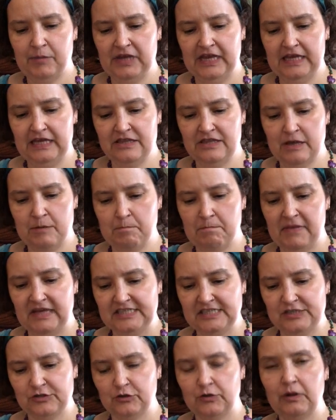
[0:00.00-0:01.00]
In the
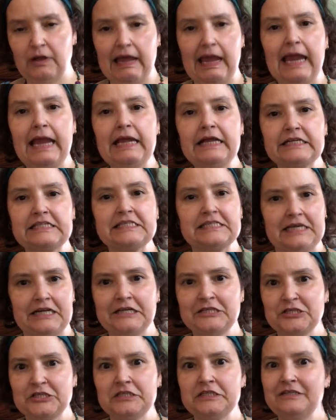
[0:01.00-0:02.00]
muscle ache
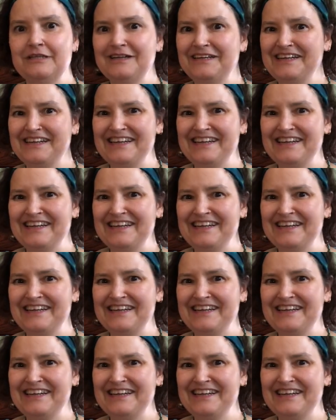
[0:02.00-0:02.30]
section.